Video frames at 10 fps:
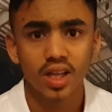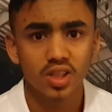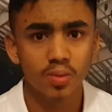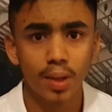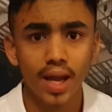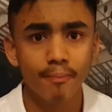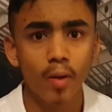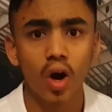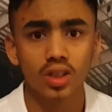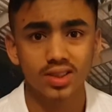to play
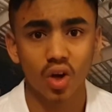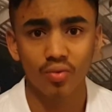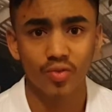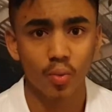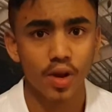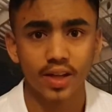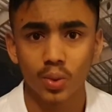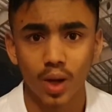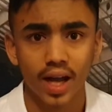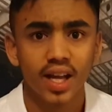March on the wing,
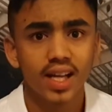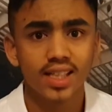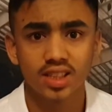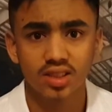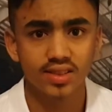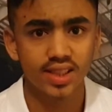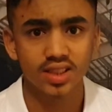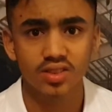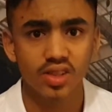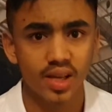where he's
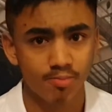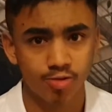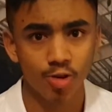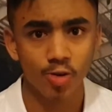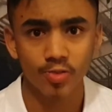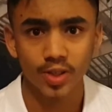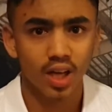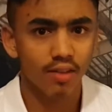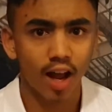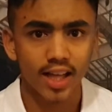consistently proven
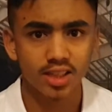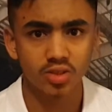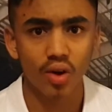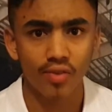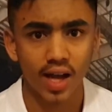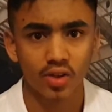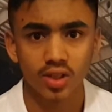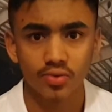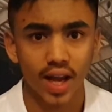that he's not that good there.